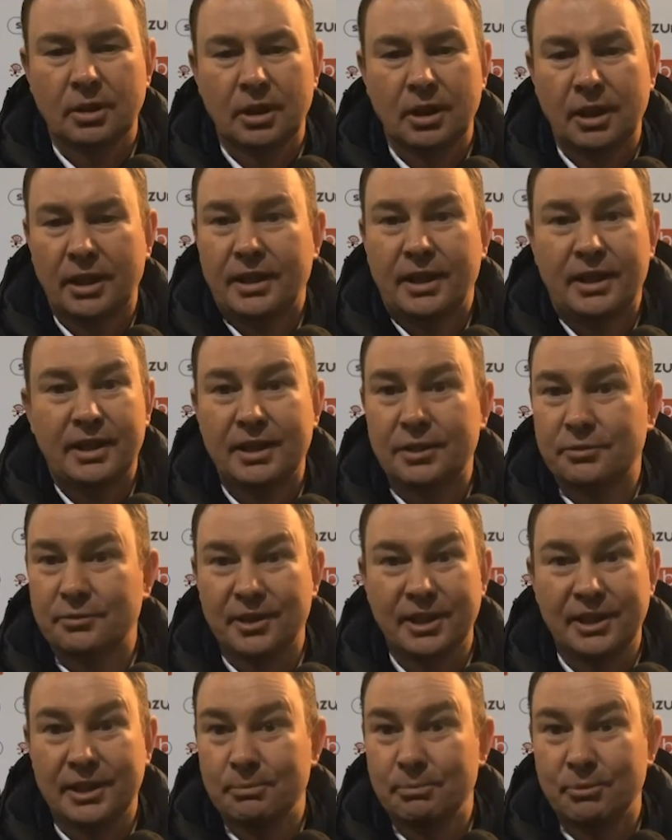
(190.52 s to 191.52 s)
I can't ask
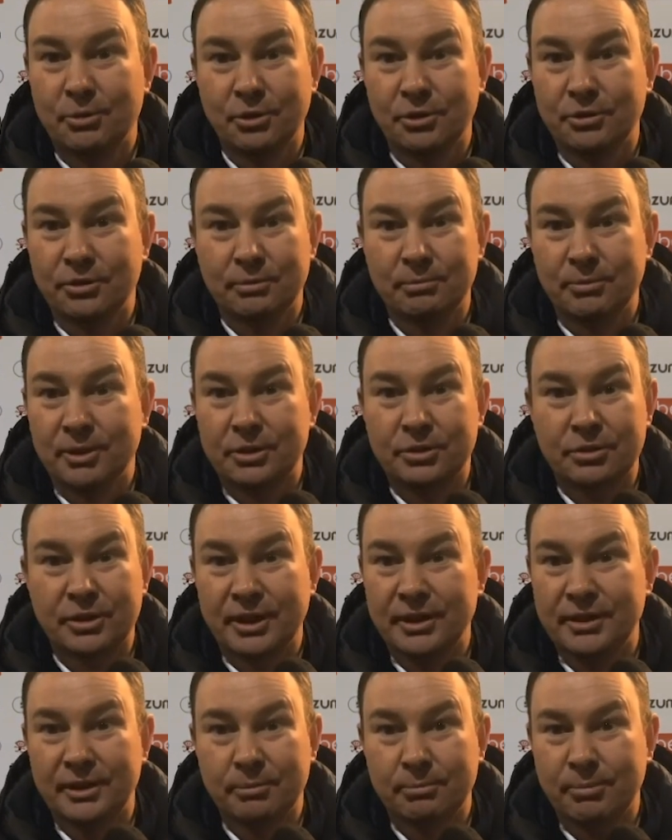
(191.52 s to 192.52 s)
for any more of them. They're
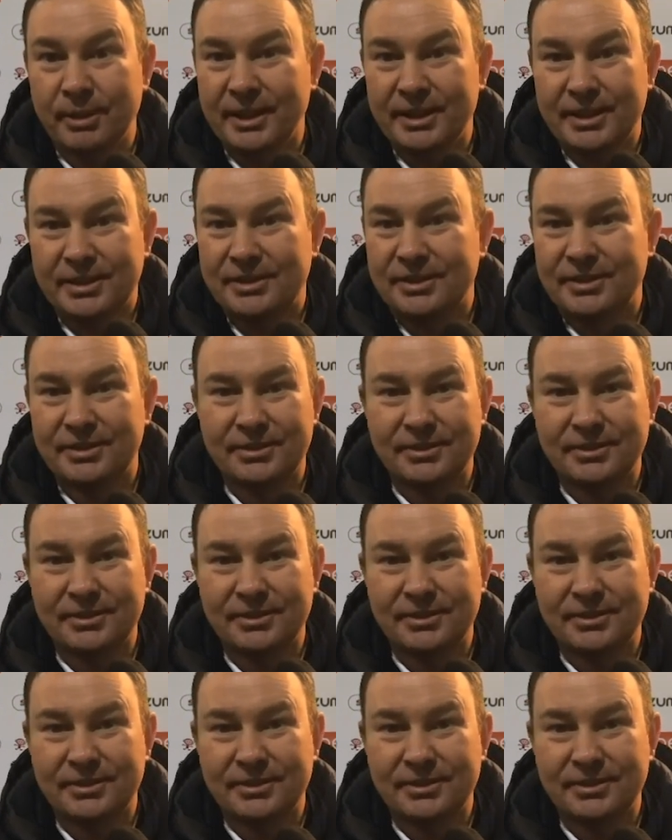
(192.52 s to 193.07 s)
trying their best,